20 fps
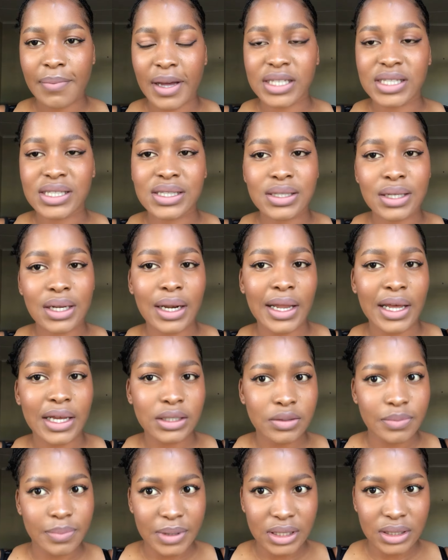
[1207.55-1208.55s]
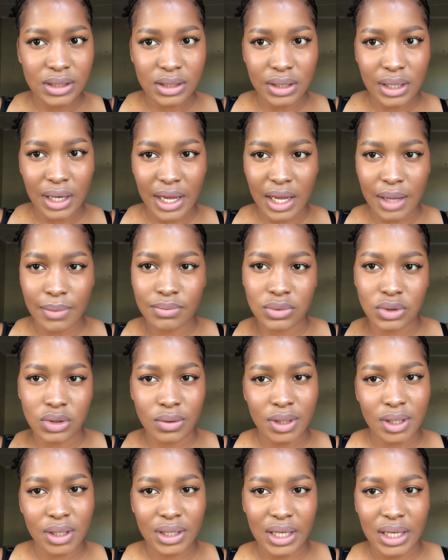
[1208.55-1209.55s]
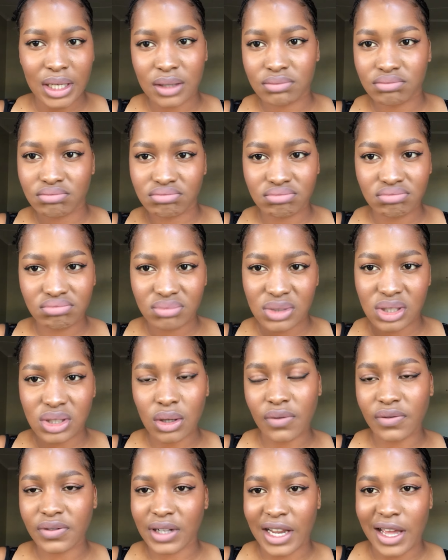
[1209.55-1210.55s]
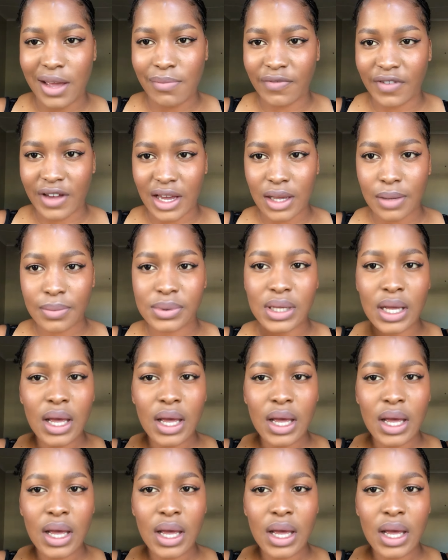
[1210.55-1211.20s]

I just did a light beat, like I'm doing like soft glam vibes.